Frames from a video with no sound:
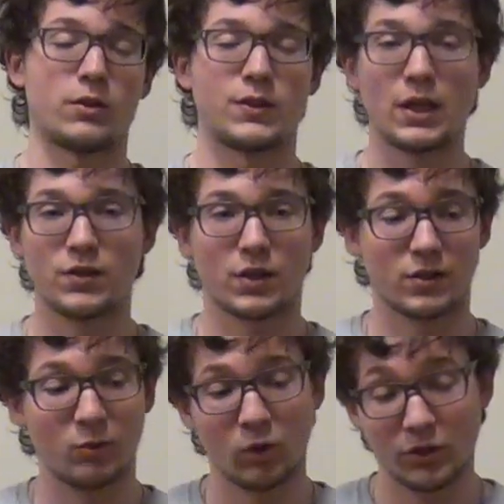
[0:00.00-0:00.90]

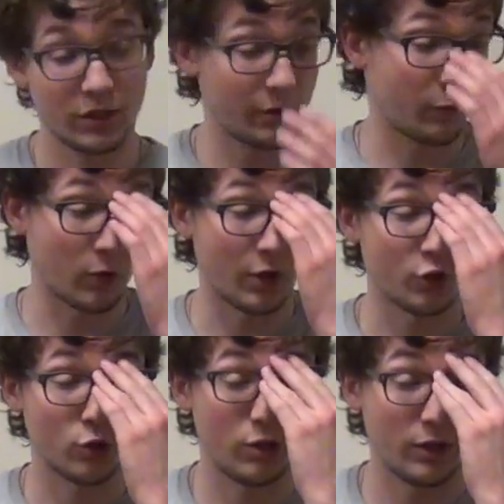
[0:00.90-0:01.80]
T61,
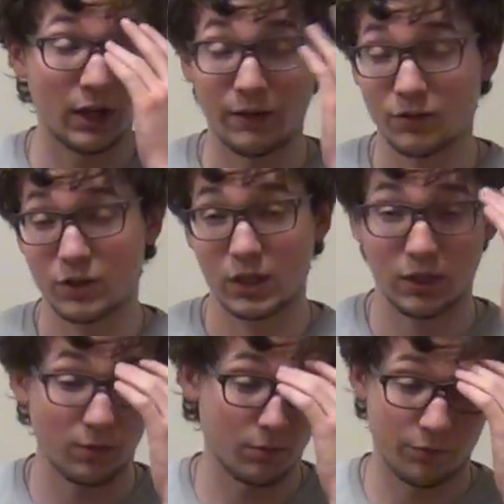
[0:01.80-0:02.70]
T400 I've
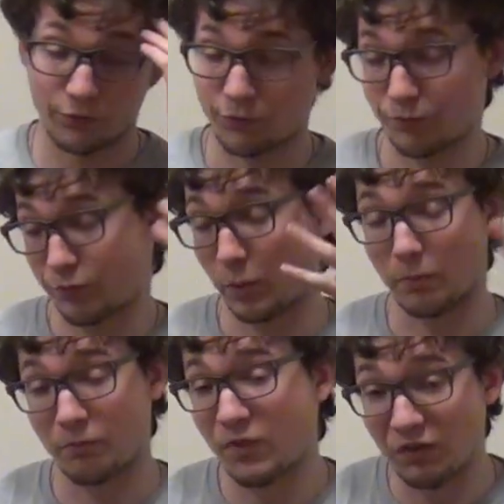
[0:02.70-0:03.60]
seen
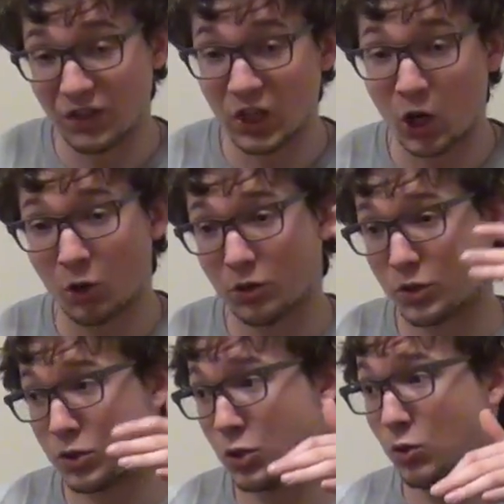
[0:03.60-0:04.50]
from
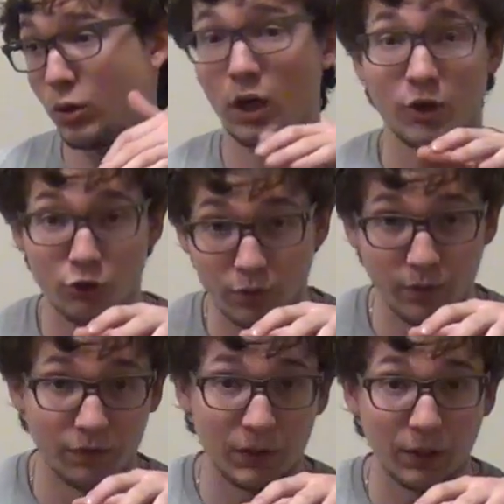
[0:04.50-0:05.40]
$50 to
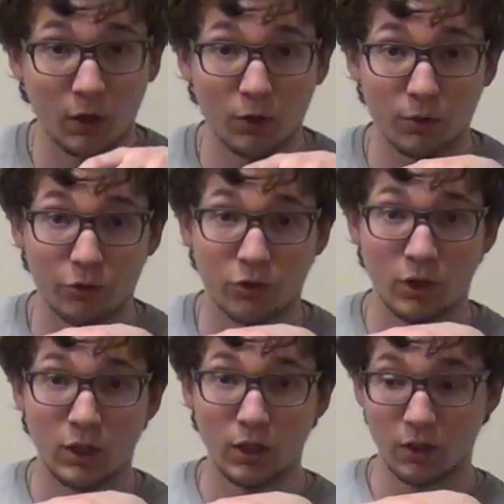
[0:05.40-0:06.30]
$150.
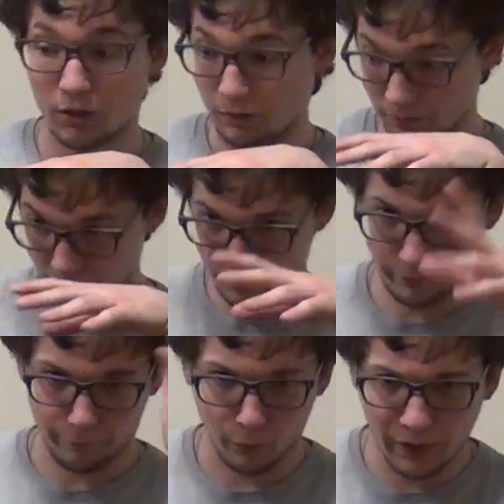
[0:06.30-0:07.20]

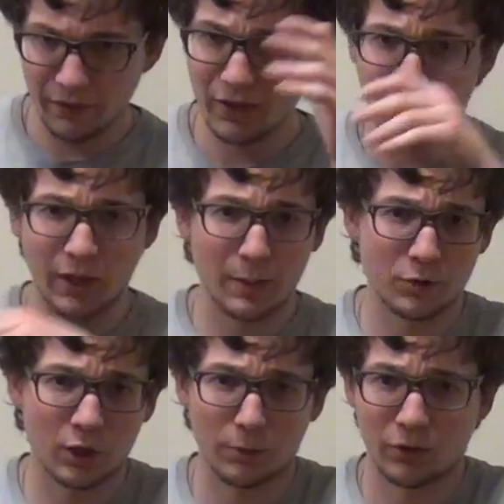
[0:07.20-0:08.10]
For any of these
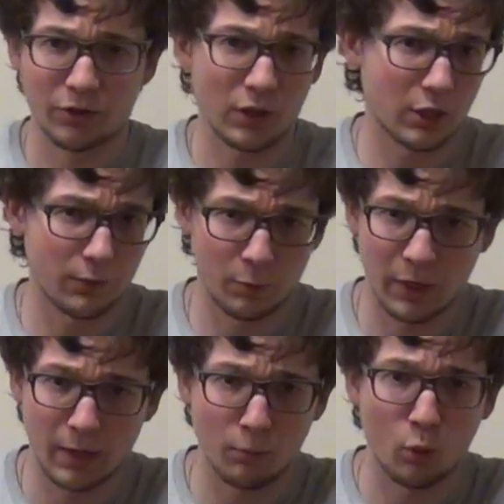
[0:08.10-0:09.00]
laptops, I think if you're
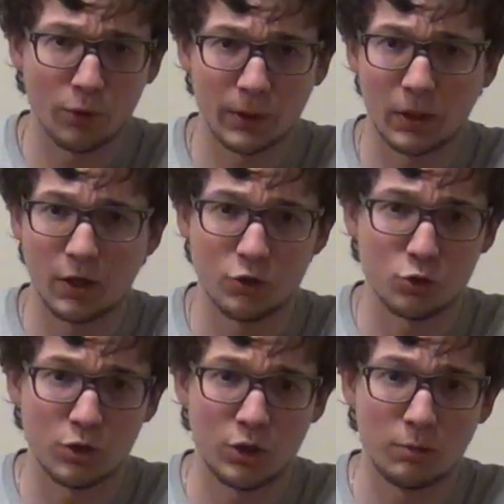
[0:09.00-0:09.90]
paying more than
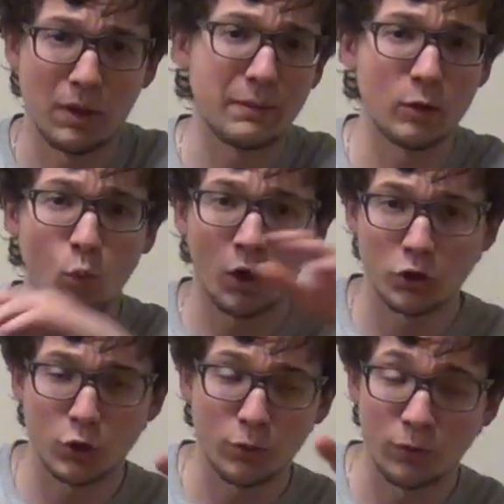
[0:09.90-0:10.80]
$100, maybe
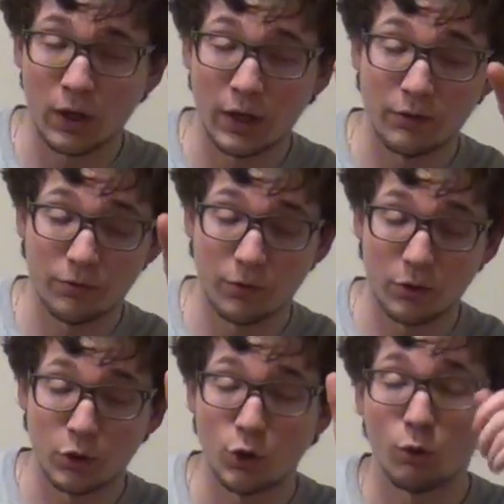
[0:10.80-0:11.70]
$125 for
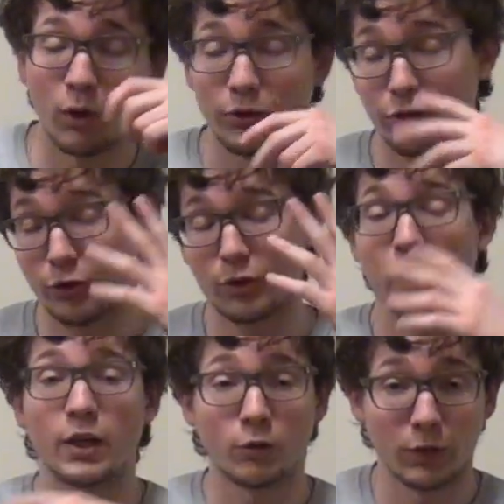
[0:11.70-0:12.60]
the newer ones, you're
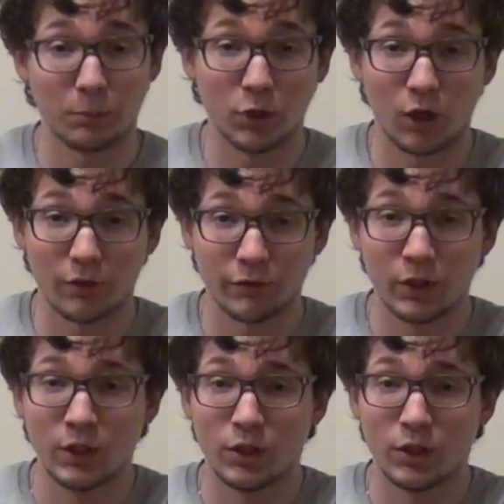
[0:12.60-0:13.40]
getting ripped off.